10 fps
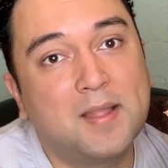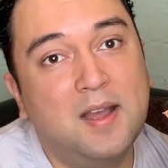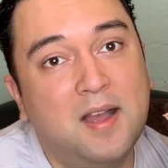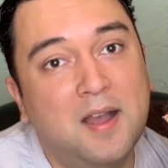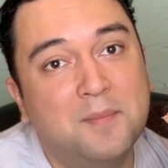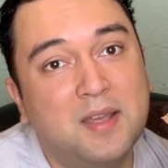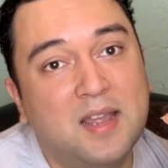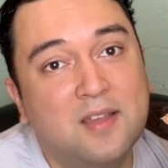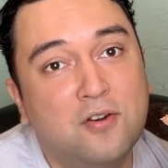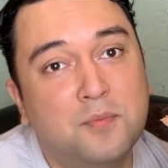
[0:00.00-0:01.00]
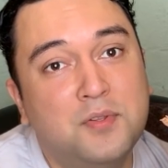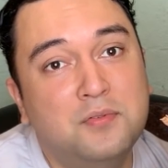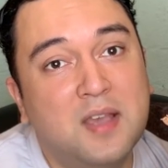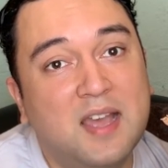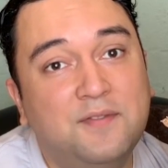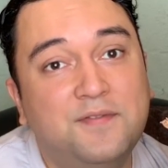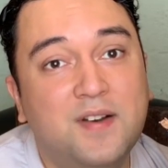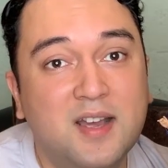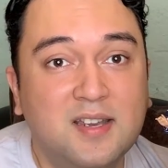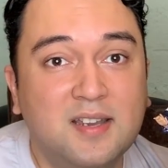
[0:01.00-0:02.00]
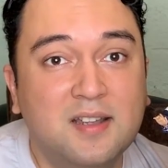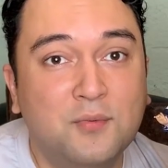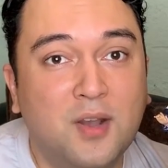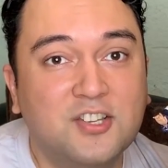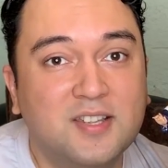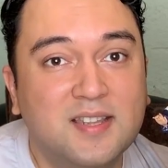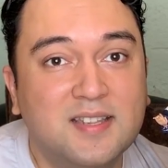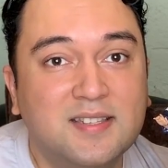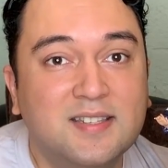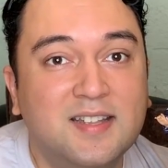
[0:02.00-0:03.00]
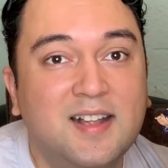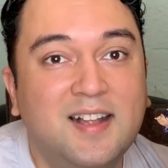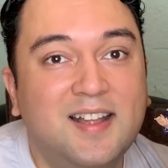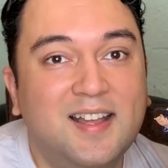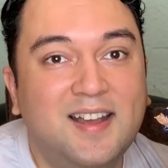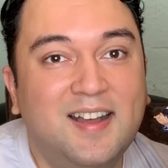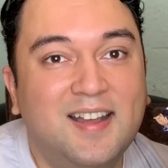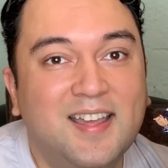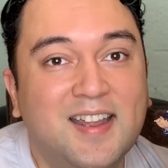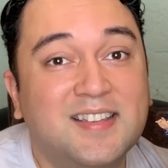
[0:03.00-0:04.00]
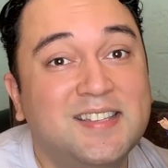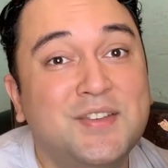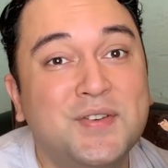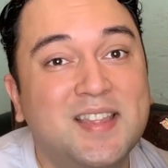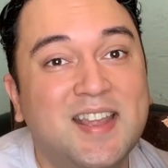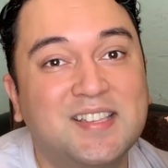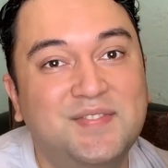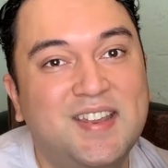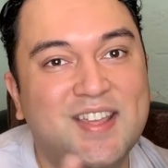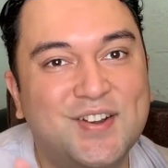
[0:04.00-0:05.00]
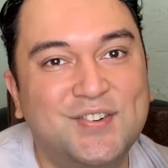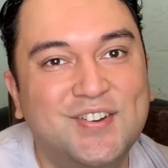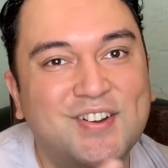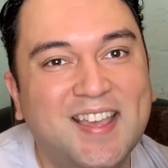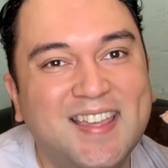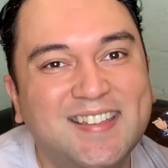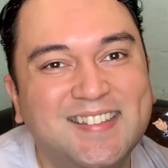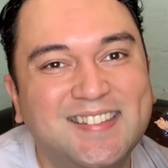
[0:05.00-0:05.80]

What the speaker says: and I hope you had fun watching this, and I'll see you in the next video, okay?